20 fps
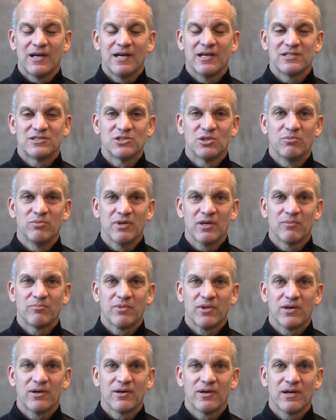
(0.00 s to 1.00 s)
She'll be up
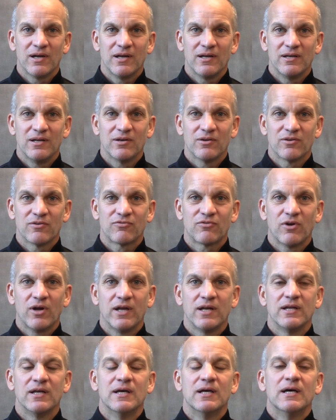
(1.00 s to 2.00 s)
there near the
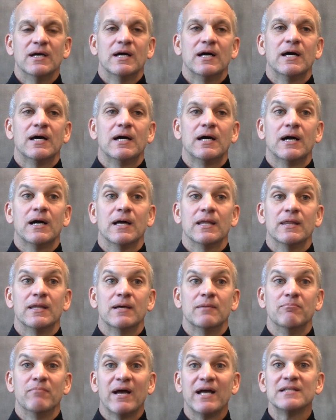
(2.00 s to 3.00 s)
front. On
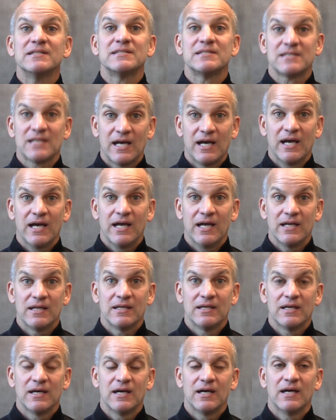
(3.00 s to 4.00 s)
the men's side,
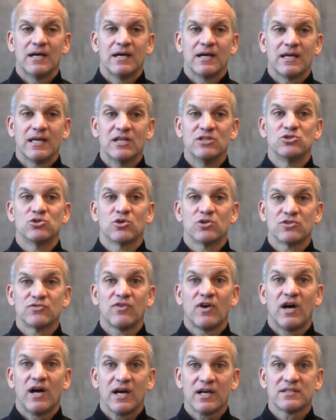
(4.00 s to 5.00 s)
again, George
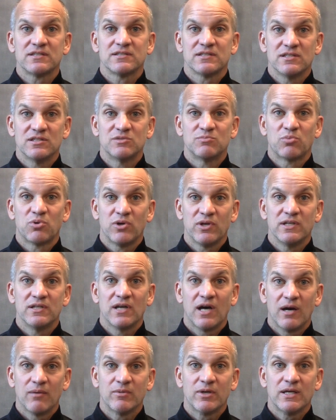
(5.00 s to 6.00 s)
Fox is pretty
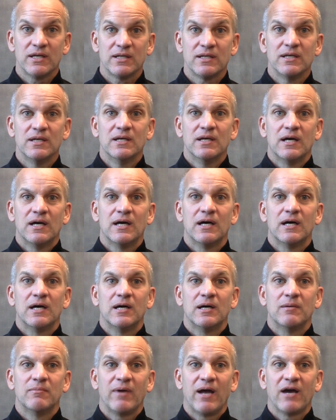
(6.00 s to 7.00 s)
dominant.
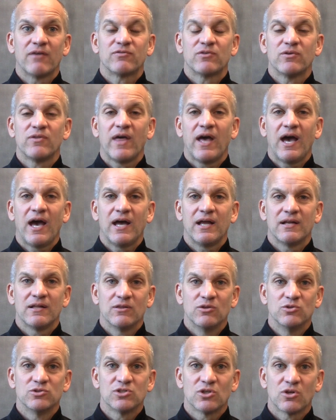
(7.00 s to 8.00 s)
After that,
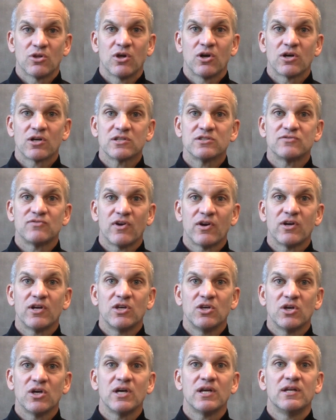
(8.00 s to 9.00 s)
Lewis and Clark is very
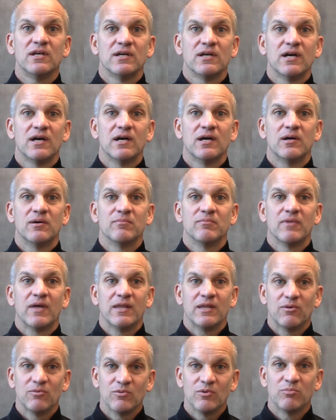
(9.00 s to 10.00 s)
good, and
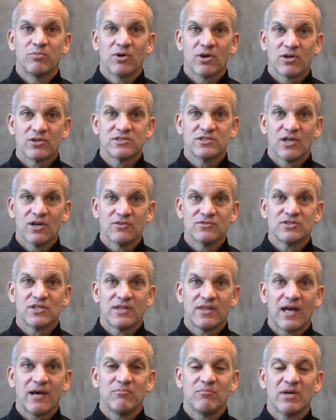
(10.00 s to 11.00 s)
then we put ourselves
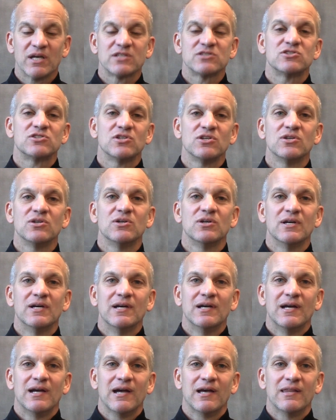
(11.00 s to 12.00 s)
in that mix too,
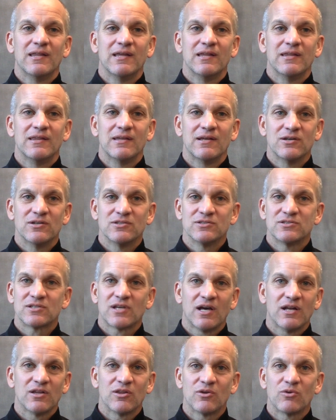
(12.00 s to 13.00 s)
and then there's
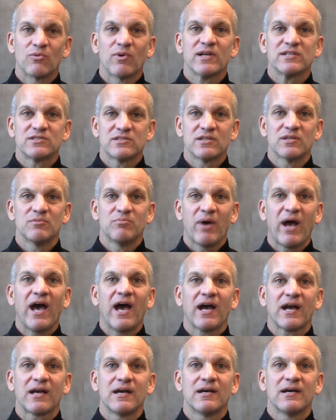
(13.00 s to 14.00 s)
kind of the rest of the
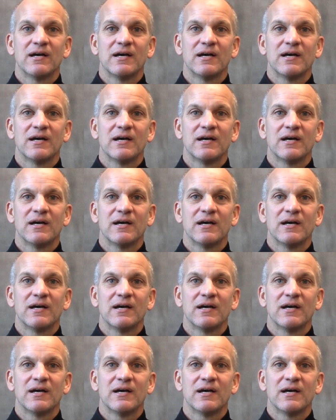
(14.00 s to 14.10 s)
pack.